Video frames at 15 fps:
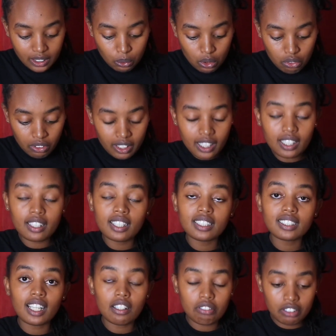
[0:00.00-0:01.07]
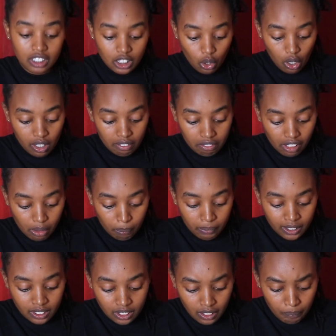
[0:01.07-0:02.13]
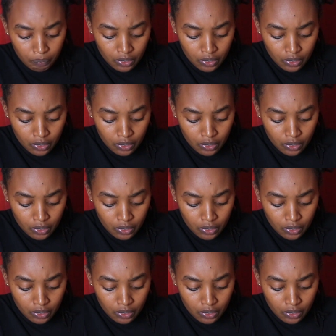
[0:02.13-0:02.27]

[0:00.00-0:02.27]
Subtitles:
where you find that things like physical environment,